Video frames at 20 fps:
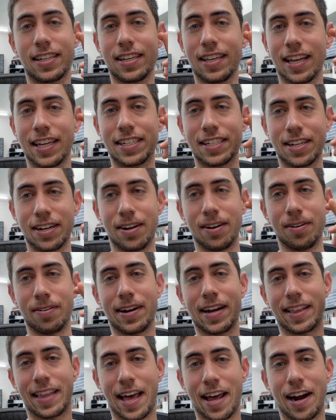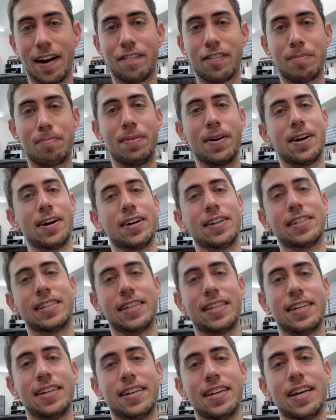Let's go get that off the printer and
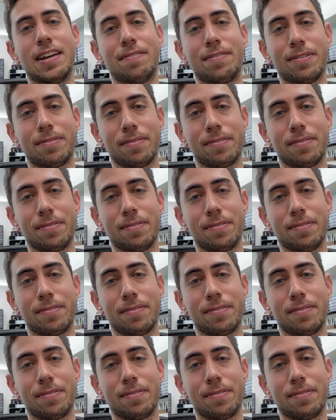see if it